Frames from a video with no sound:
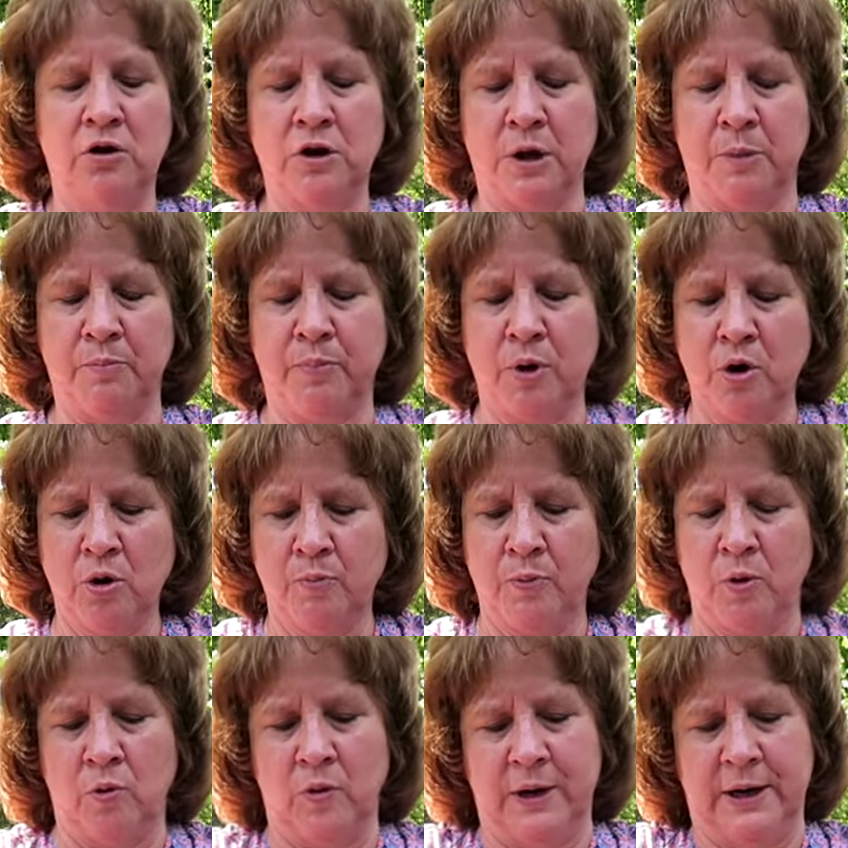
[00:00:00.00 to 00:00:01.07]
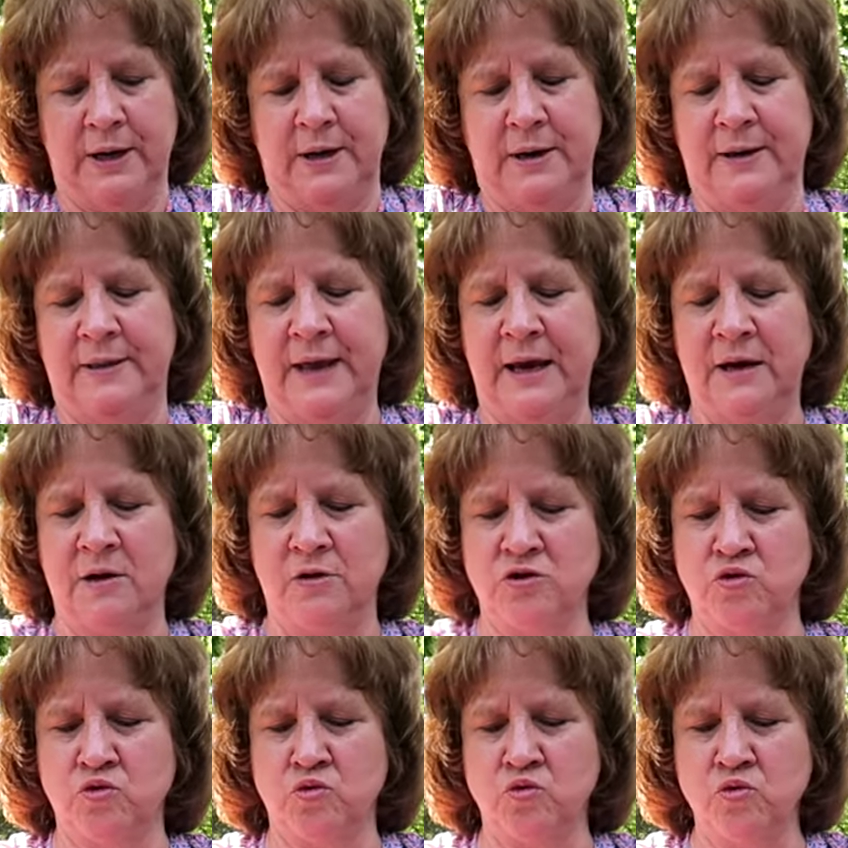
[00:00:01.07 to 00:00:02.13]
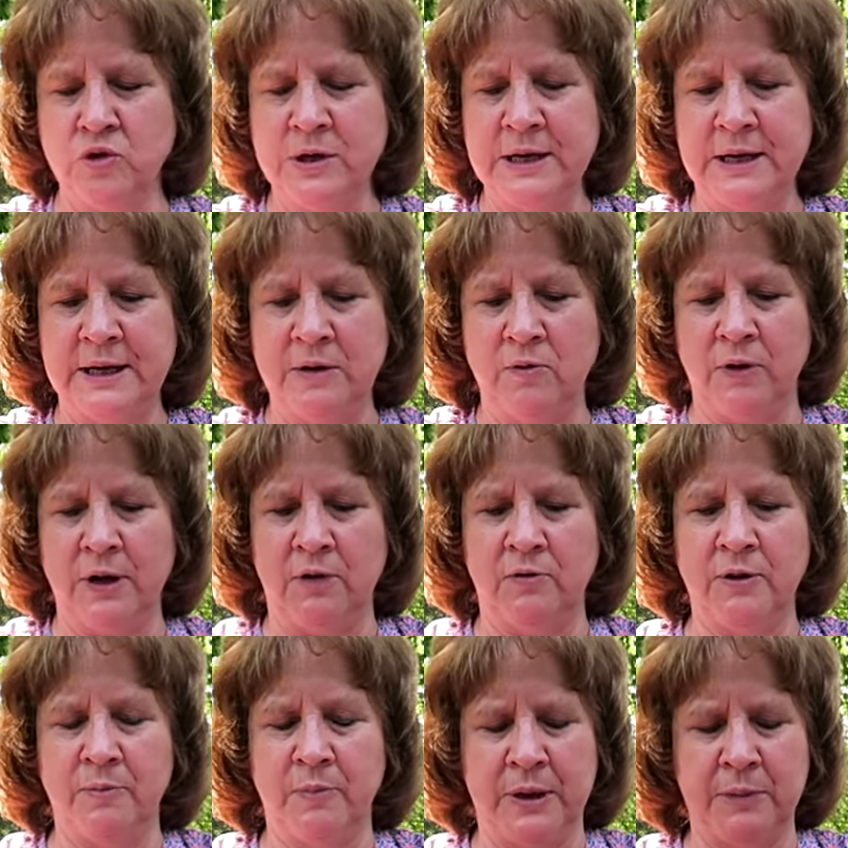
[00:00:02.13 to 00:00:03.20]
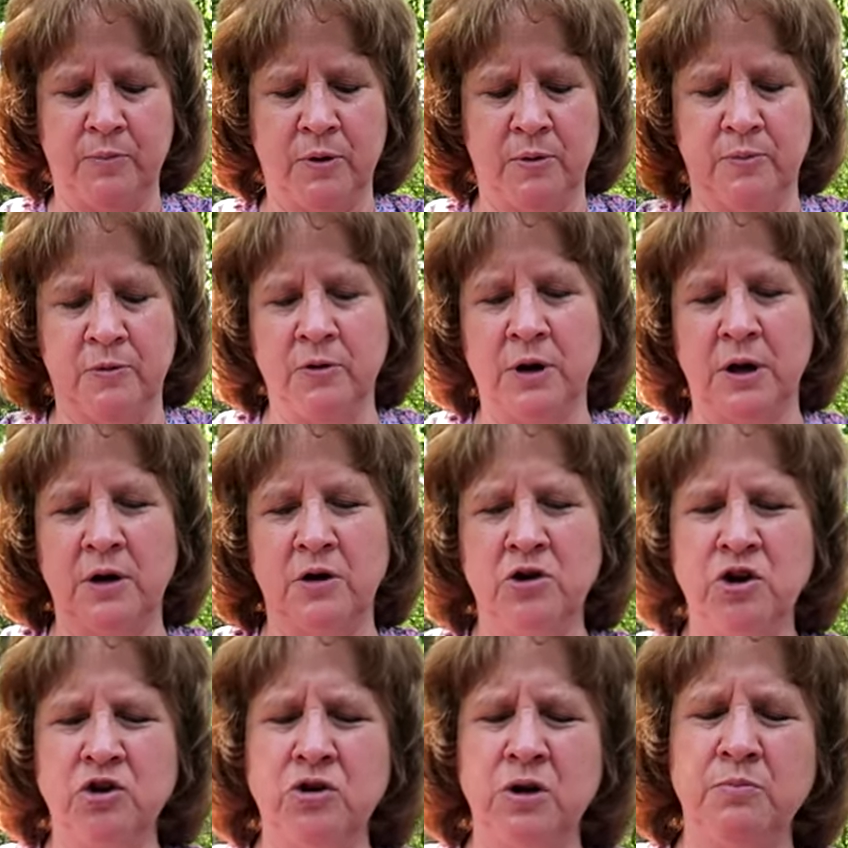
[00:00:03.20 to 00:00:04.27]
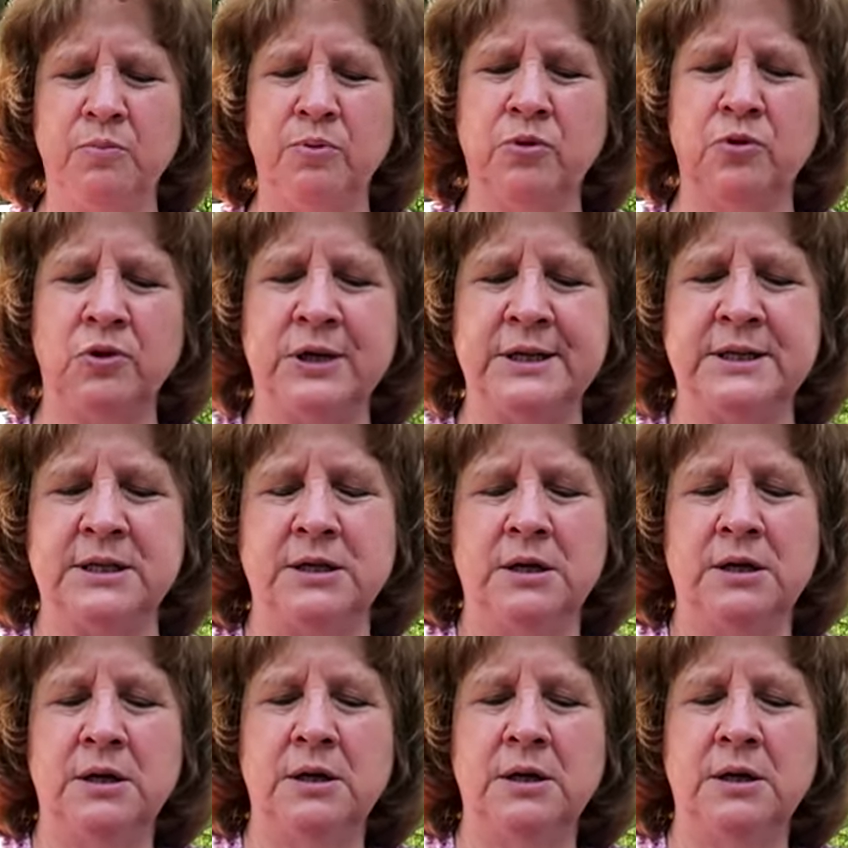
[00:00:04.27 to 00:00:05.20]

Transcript: Look, a purple one. That goes really well with my purple color. You can put,